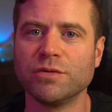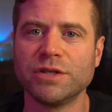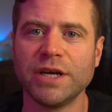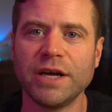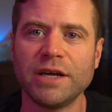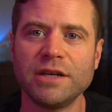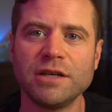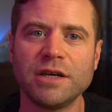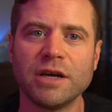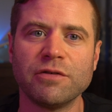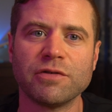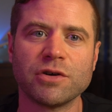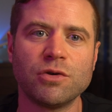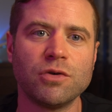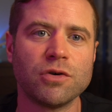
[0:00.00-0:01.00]
10 can
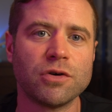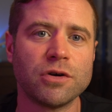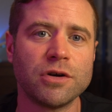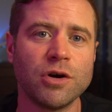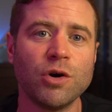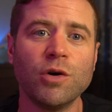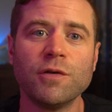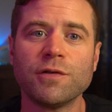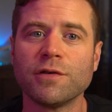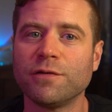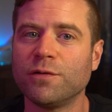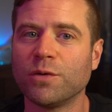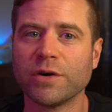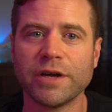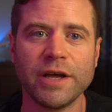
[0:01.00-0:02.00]
record over
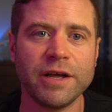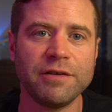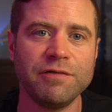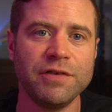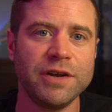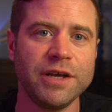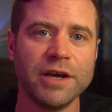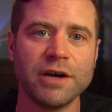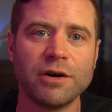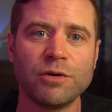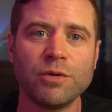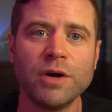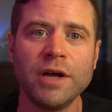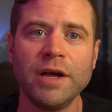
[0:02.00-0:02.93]
4K video